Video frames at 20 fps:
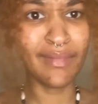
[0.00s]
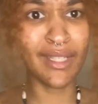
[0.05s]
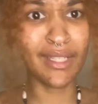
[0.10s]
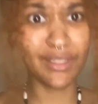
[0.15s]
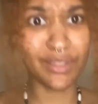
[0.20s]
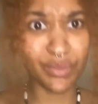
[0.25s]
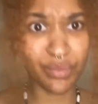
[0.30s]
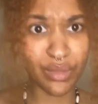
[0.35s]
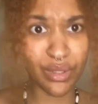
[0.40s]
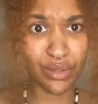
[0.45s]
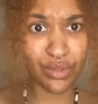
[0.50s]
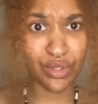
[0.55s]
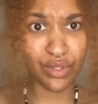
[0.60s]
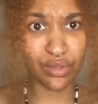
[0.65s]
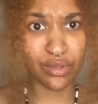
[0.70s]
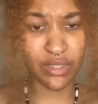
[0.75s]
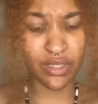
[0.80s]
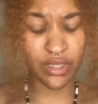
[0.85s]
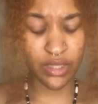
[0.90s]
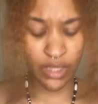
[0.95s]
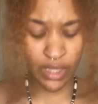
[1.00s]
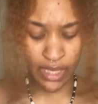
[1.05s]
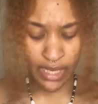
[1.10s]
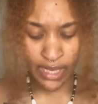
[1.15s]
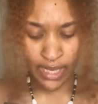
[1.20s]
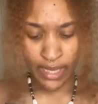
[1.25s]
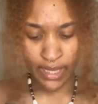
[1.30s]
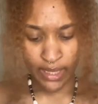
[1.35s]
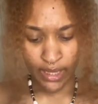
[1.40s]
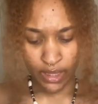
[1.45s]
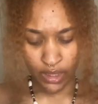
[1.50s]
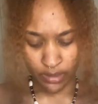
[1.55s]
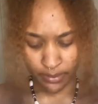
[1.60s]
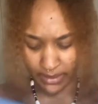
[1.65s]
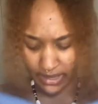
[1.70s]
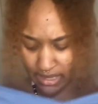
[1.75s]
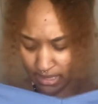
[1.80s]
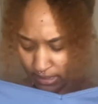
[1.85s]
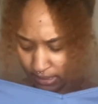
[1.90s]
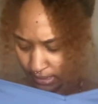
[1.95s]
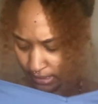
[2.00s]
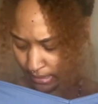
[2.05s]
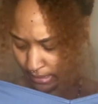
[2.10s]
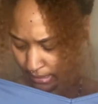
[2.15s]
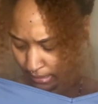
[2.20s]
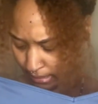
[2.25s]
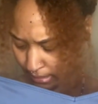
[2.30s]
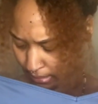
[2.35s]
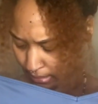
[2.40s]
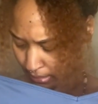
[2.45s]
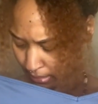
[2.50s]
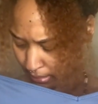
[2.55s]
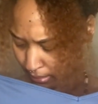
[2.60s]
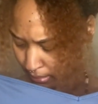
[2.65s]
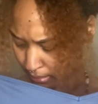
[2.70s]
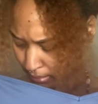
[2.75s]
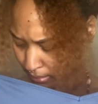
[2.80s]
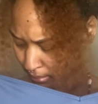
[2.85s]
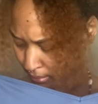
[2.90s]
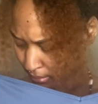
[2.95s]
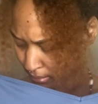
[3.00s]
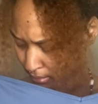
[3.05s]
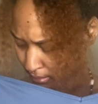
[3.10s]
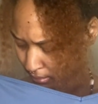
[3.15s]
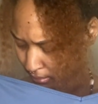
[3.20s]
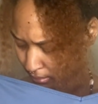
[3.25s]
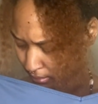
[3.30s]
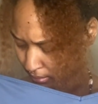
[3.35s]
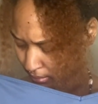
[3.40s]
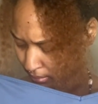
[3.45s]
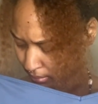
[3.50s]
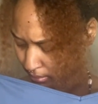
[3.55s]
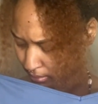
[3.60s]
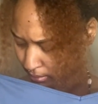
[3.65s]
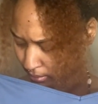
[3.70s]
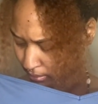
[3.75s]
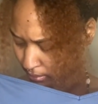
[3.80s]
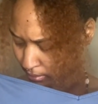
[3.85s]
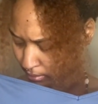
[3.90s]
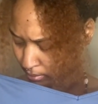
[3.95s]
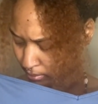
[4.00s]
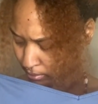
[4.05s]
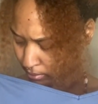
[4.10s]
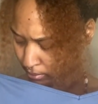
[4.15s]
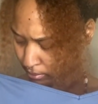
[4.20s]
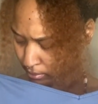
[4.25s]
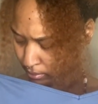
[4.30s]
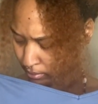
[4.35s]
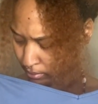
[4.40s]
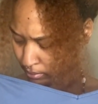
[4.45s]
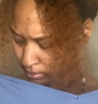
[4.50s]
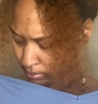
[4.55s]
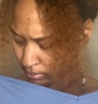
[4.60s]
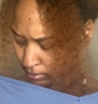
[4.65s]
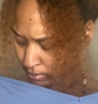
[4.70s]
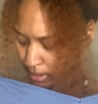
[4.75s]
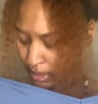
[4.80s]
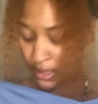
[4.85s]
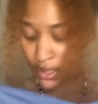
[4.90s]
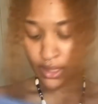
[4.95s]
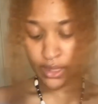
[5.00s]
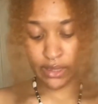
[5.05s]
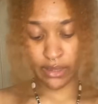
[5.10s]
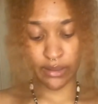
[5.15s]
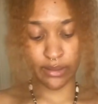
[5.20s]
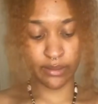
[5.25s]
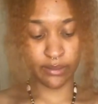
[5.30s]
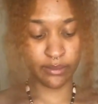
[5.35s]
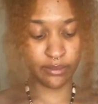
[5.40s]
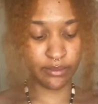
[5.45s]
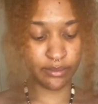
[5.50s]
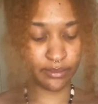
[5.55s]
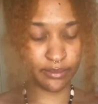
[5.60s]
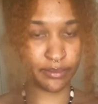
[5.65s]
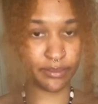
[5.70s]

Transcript: It's real short. I got the size medium,